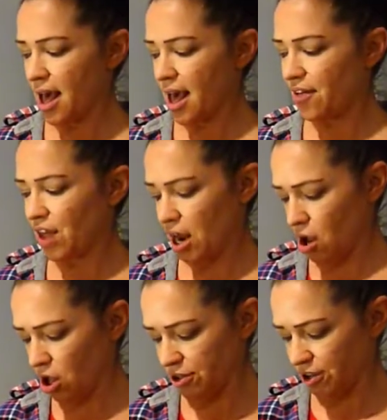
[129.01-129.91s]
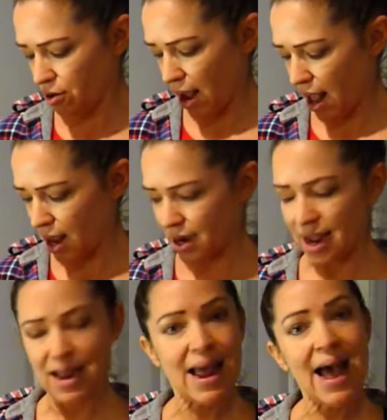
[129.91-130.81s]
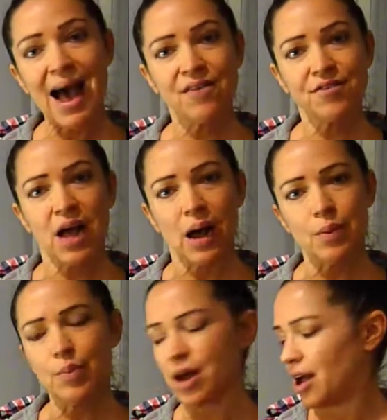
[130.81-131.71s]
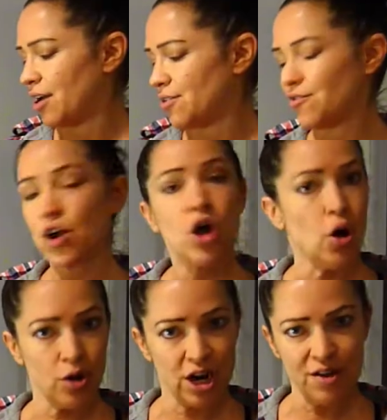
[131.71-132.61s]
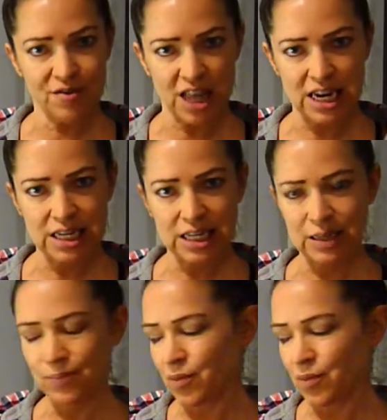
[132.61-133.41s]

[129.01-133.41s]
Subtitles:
And then I also add a half cup of coconut flakes.